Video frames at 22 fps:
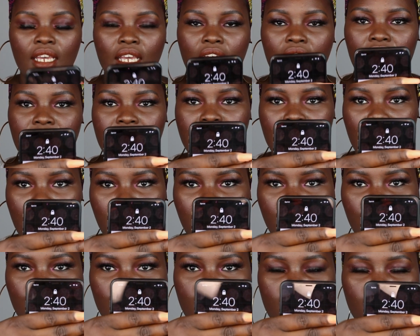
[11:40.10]
it's
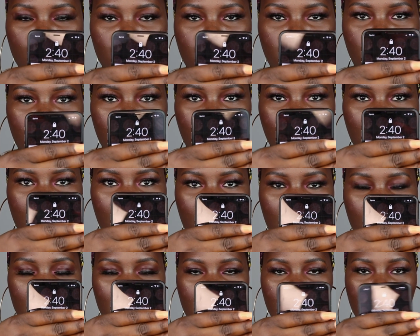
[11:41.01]
currently
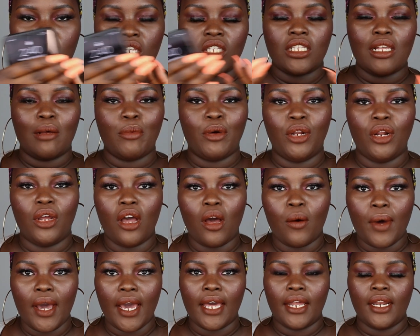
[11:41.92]
2:40. So I'm gonna
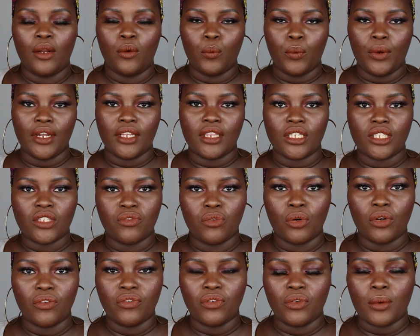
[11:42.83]
go ahead and wear this
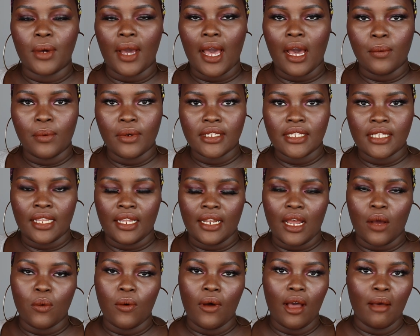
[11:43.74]
for a few hours and then
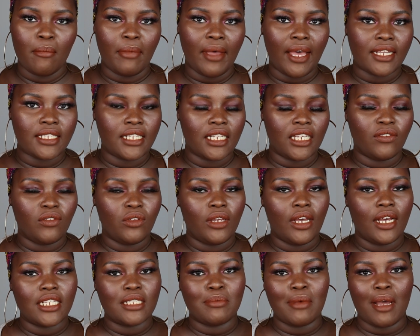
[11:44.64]
I will come back to give you
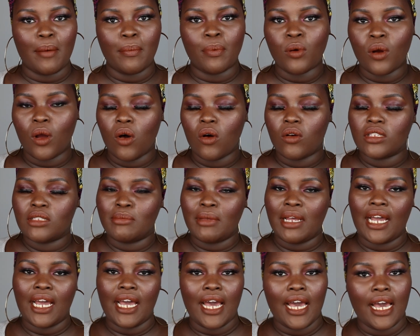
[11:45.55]
guys my pros,
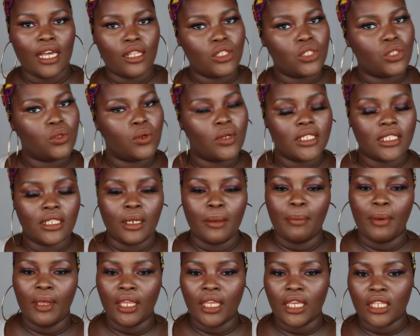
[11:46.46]
my cons, thoughts, and
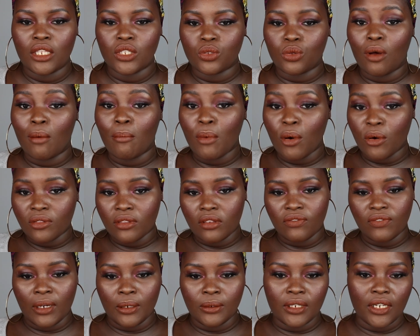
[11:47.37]
opinions on both the
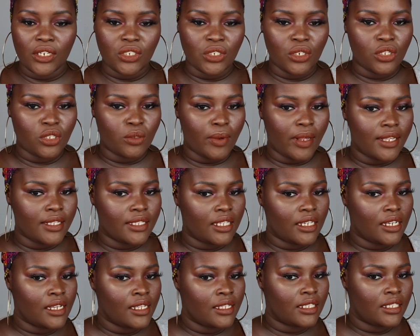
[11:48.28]
foundation as well as
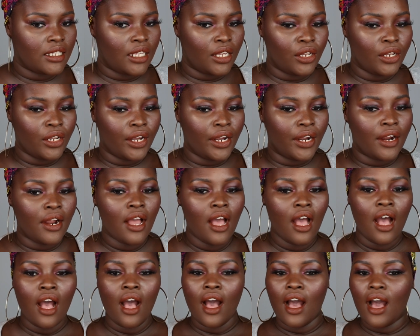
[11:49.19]
the concealer.
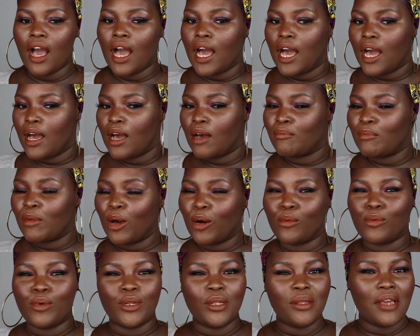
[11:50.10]

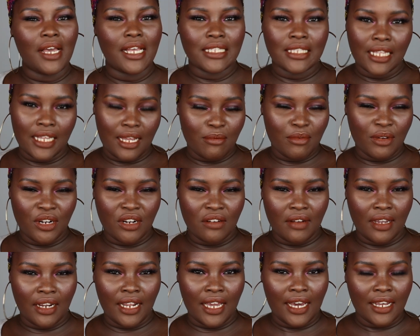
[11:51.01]
What do you guys think I'm gonna
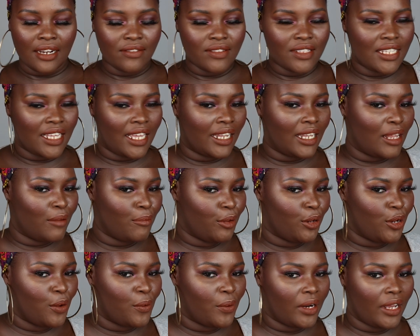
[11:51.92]
rate it out of 10? Let me
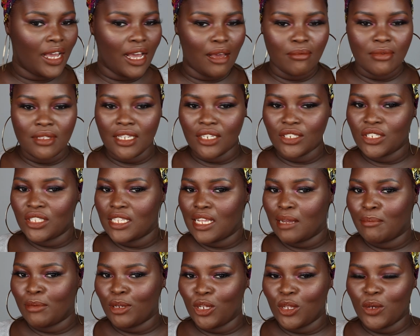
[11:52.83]
know in the comment section
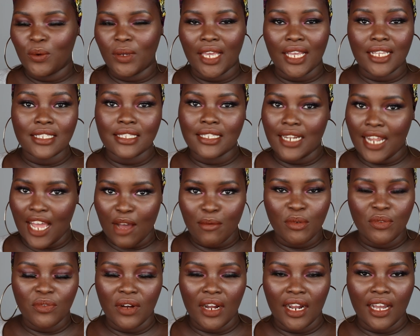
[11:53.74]
down below. Guess now
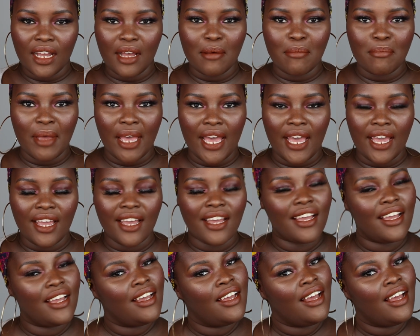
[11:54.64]
before I come back.
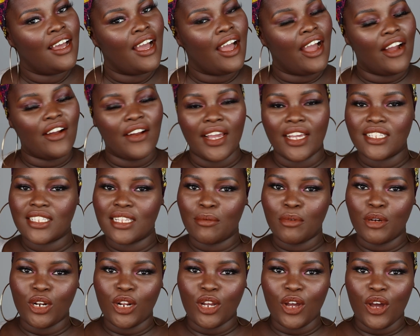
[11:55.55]
Alright, so I'm
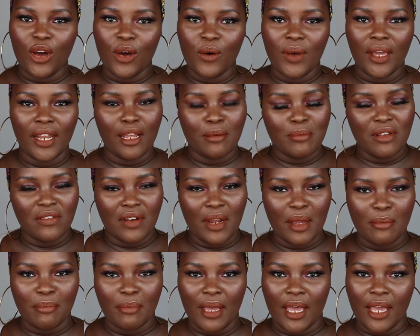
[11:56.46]
gonna go and I'll be
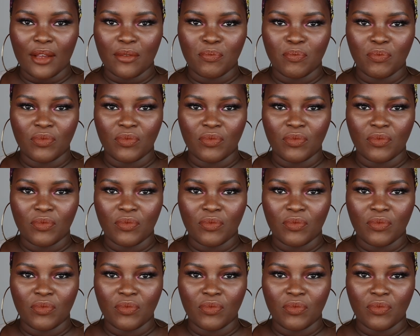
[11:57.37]
right back.